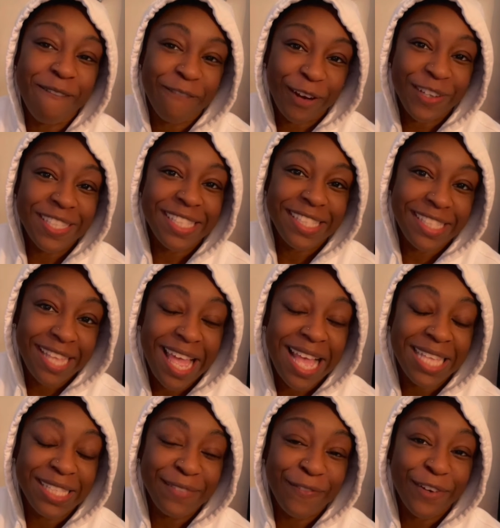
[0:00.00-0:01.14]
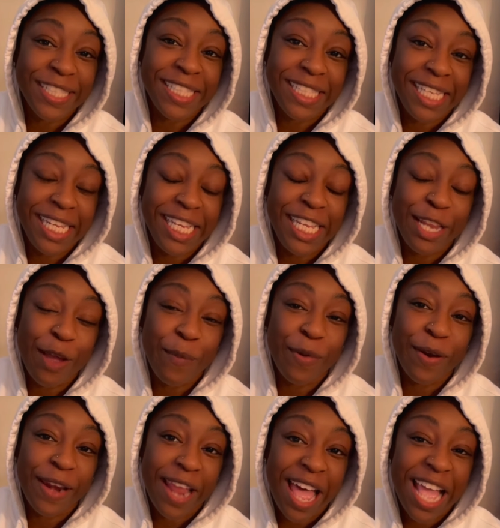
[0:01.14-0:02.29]
first test for CD number
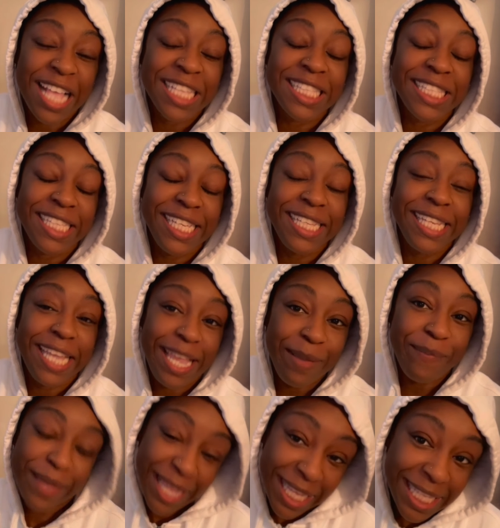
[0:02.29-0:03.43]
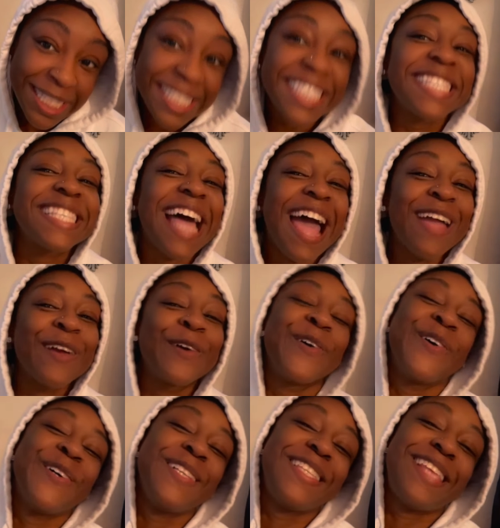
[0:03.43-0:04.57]
9. CD means
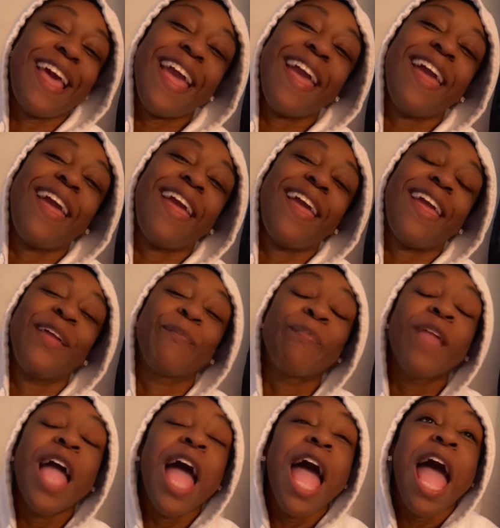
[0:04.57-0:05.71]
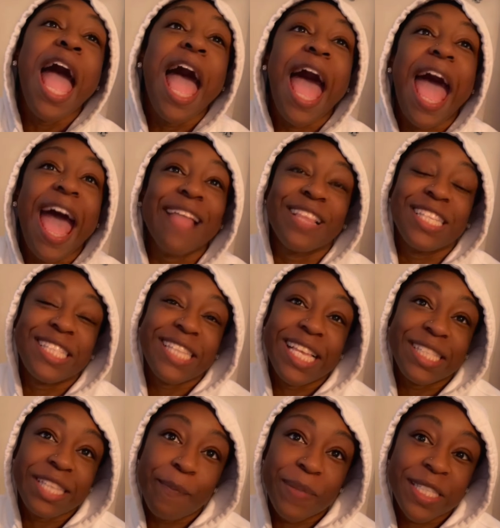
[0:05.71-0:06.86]
cycle day. I had to
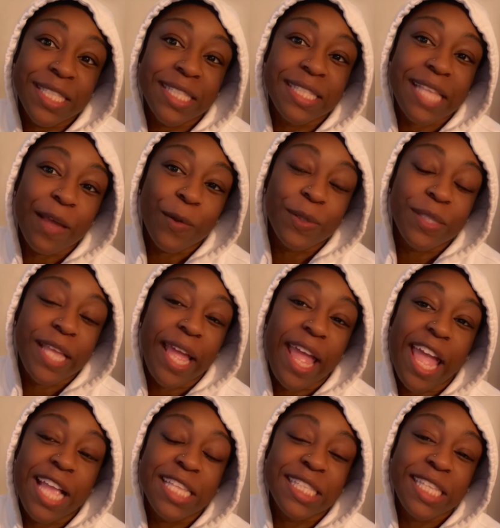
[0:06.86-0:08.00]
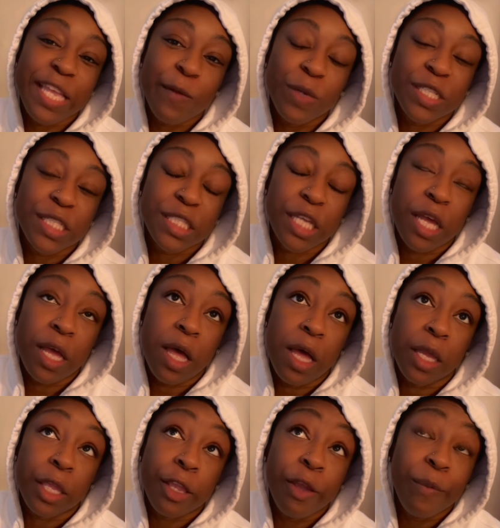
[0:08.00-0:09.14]
test up until cycle day 18, which is a, a
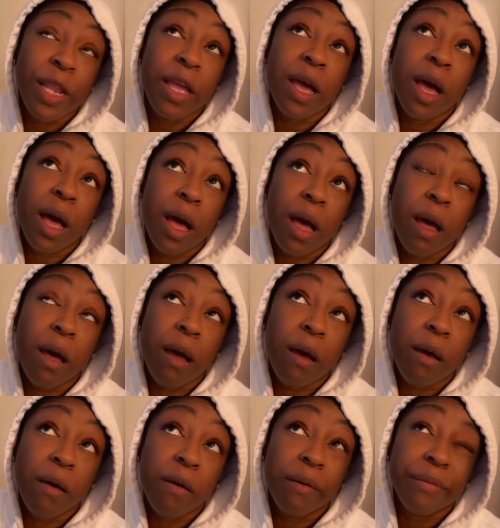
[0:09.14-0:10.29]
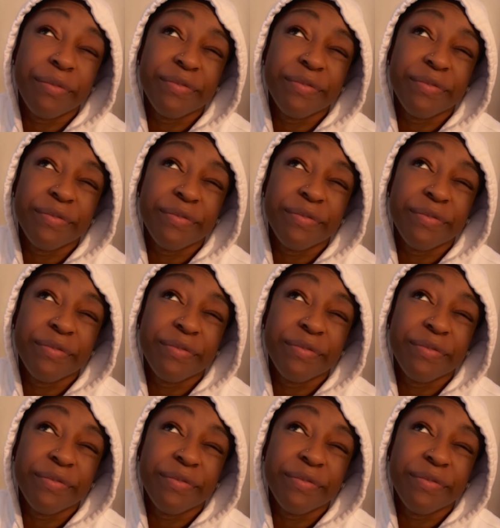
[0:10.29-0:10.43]
cumulative of